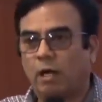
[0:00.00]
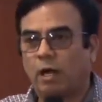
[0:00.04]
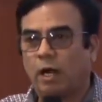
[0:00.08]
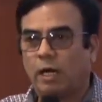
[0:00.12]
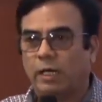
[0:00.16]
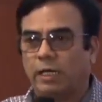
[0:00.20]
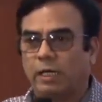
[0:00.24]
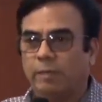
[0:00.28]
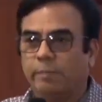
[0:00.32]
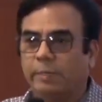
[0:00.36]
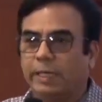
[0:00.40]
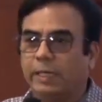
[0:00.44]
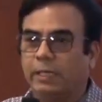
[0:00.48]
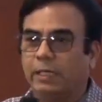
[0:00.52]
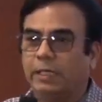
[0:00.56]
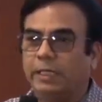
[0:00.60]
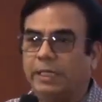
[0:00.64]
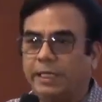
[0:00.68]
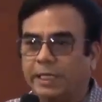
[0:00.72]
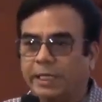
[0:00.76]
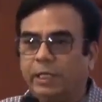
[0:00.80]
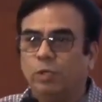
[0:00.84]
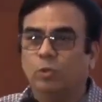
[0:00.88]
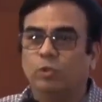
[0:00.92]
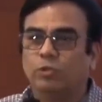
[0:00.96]
ultimately
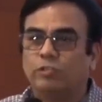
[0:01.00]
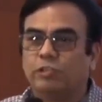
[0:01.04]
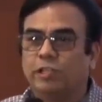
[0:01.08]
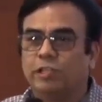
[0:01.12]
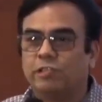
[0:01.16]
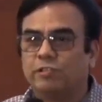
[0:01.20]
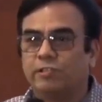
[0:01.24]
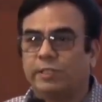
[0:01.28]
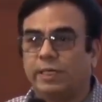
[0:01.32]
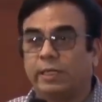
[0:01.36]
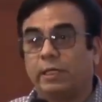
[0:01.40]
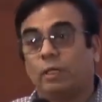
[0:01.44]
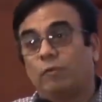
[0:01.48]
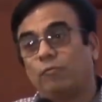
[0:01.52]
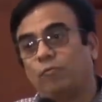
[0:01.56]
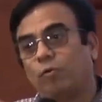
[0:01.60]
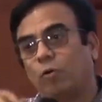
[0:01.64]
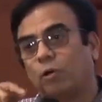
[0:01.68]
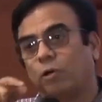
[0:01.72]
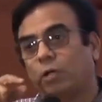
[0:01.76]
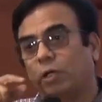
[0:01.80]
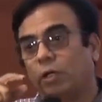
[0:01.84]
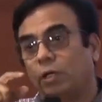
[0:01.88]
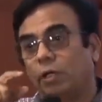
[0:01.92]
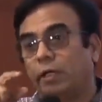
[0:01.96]
he looks at his data.
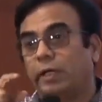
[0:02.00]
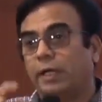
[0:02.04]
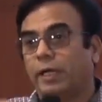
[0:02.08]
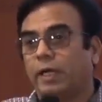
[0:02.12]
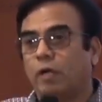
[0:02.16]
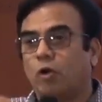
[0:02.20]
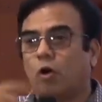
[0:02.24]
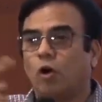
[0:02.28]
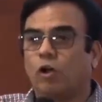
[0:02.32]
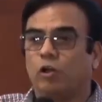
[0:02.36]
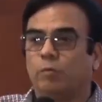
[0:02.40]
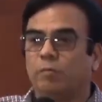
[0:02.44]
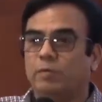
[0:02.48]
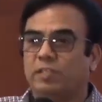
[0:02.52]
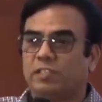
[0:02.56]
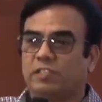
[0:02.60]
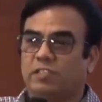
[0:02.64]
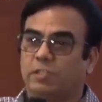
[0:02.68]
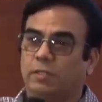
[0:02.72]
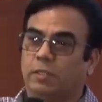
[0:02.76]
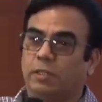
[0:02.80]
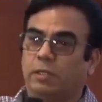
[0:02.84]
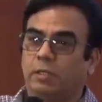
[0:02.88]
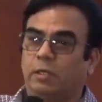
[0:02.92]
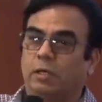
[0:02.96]
For
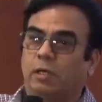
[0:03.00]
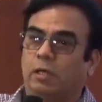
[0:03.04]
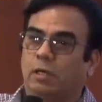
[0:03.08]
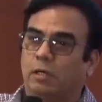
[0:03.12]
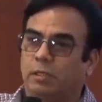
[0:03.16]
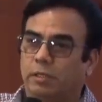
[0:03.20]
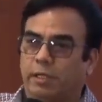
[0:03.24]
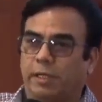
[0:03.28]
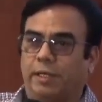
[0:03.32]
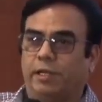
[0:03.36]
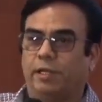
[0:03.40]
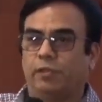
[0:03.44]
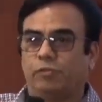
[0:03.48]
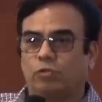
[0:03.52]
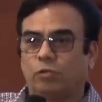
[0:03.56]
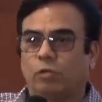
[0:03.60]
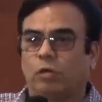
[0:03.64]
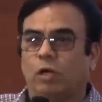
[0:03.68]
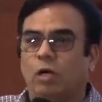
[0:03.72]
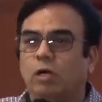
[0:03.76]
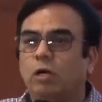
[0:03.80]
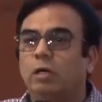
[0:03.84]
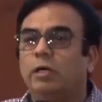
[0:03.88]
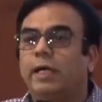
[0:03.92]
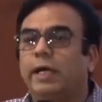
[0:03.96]
economists, his or
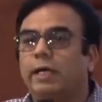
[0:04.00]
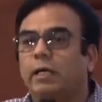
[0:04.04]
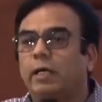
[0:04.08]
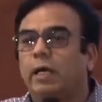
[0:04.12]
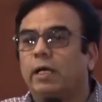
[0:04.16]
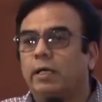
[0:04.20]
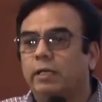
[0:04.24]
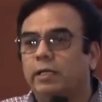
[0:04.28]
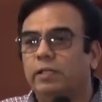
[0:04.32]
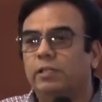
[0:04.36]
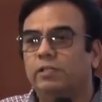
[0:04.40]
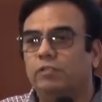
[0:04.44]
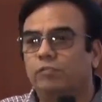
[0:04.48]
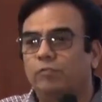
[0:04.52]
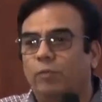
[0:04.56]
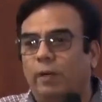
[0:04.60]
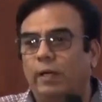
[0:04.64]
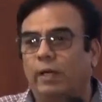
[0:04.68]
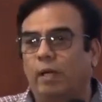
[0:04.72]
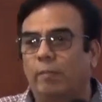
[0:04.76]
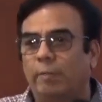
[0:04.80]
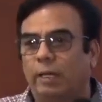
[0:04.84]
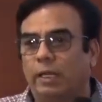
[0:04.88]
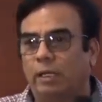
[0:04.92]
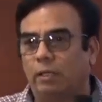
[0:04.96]
her data is
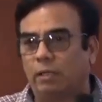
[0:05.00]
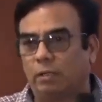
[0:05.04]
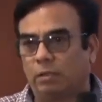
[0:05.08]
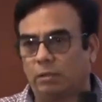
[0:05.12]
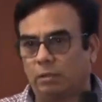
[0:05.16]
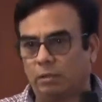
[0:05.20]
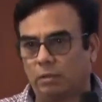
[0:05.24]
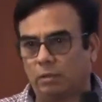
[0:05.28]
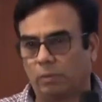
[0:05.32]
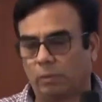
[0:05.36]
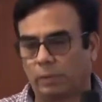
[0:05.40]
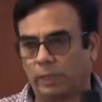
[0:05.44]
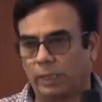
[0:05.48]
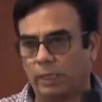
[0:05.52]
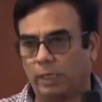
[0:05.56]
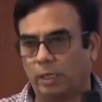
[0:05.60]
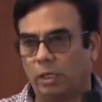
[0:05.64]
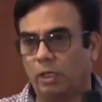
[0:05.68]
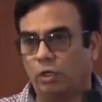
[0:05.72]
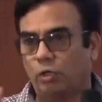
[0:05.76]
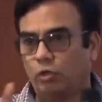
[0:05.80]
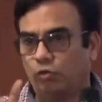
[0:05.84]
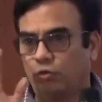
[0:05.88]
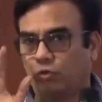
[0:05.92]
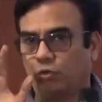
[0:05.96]
fundamental. Okay,
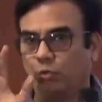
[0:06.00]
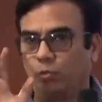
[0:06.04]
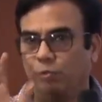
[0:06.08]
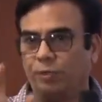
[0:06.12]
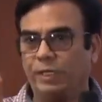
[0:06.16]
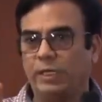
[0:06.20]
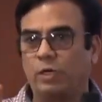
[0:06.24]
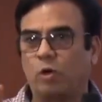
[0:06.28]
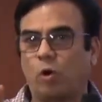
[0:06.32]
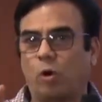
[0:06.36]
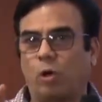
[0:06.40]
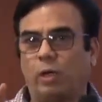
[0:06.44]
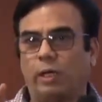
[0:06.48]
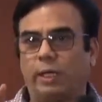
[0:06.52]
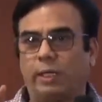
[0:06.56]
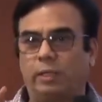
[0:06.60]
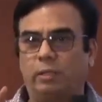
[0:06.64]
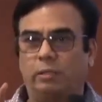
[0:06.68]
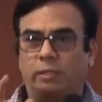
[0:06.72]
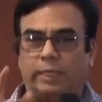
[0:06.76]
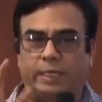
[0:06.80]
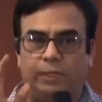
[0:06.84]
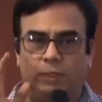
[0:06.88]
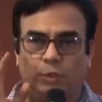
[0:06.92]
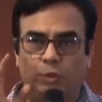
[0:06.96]
so we call it
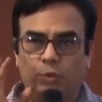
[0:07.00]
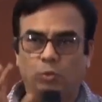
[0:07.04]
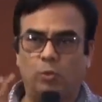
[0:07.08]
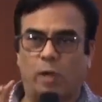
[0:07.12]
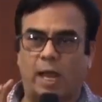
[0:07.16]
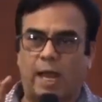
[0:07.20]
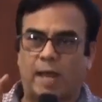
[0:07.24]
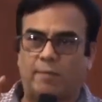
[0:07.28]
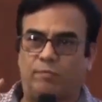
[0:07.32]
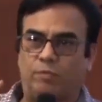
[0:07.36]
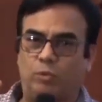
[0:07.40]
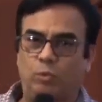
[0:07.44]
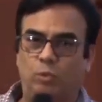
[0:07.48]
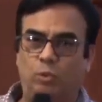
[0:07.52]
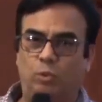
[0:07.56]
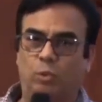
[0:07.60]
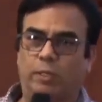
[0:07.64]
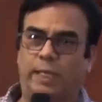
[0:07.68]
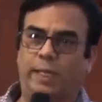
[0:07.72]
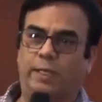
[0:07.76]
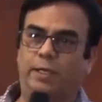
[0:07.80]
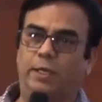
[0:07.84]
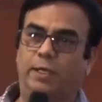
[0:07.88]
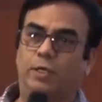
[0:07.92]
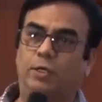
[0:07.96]
that you have to look
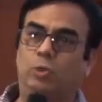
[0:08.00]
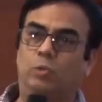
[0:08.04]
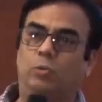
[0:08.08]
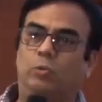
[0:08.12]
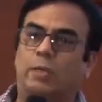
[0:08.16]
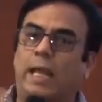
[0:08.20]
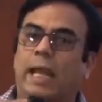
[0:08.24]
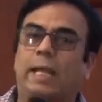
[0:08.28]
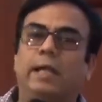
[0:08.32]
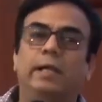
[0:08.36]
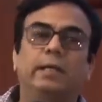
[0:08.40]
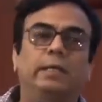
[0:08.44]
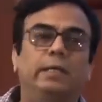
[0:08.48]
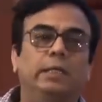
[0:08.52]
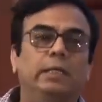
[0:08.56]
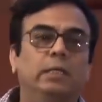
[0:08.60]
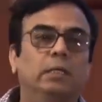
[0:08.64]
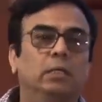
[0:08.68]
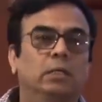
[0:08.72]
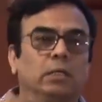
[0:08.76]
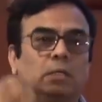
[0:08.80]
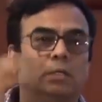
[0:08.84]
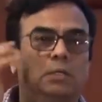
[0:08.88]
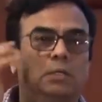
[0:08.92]
at in totality,